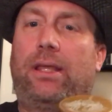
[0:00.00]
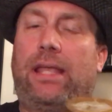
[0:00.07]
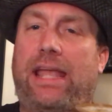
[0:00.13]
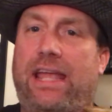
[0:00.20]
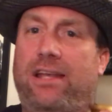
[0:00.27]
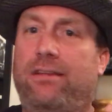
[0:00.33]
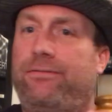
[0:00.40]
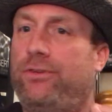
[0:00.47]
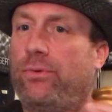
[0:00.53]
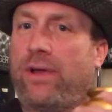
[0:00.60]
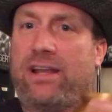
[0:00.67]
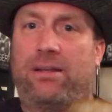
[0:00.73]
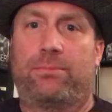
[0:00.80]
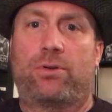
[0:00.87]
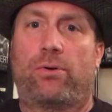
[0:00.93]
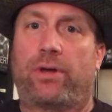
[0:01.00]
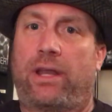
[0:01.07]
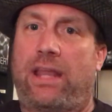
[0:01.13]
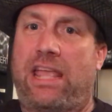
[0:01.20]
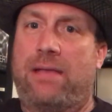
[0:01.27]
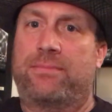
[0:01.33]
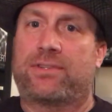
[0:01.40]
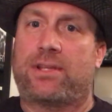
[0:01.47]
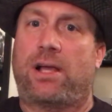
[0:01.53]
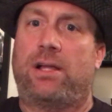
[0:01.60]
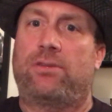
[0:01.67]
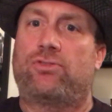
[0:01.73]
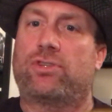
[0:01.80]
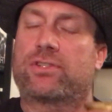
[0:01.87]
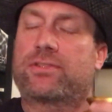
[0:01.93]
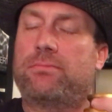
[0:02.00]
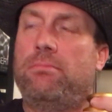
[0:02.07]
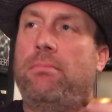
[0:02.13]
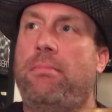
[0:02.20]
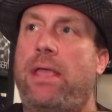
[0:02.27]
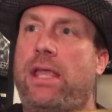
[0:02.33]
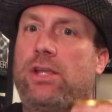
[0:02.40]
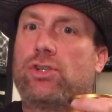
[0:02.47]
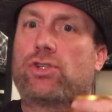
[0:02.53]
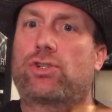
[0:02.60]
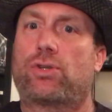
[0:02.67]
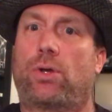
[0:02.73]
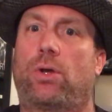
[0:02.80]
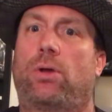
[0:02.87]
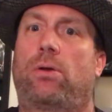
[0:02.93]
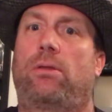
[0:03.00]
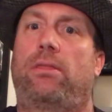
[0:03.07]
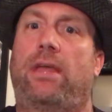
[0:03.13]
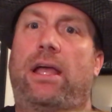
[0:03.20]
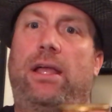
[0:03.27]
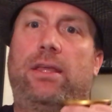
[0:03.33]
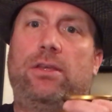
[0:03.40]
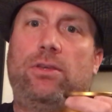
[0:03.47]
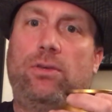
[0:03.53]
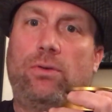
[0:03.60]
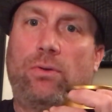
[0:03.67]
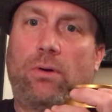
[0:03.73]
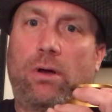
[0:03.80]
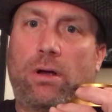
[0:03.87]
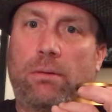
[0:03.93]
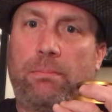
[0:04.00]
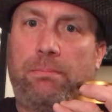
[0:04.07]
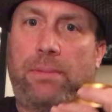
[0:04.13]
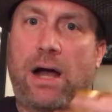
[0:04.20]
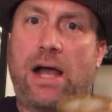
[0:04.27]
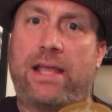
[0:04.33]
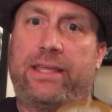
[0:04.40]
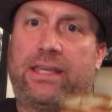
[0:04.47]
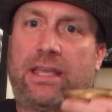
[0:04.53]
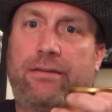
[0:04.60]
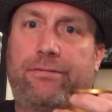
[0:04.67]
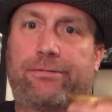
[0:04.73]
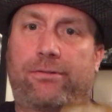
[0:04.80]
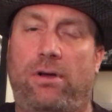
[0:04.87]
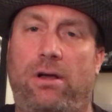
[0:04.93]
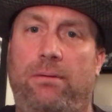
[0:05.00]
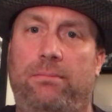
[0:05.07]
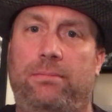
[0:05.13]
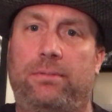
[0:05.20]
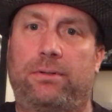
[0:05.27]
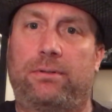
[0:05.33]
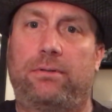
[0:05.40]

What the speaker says: And if you end up going on Amazon, just make sure that you are buying it from